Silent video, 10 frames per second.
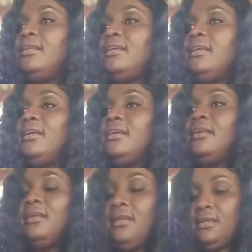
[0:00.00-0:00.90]
Yeah.
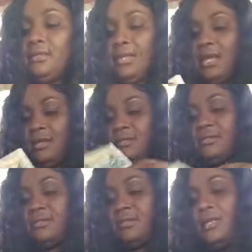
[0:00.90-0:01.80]

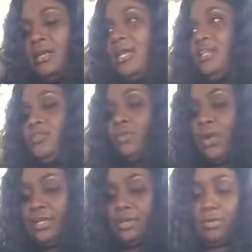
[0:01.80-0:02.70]
Thanks. And it's
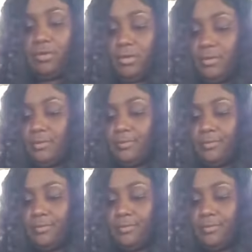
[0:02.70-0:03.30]
why you're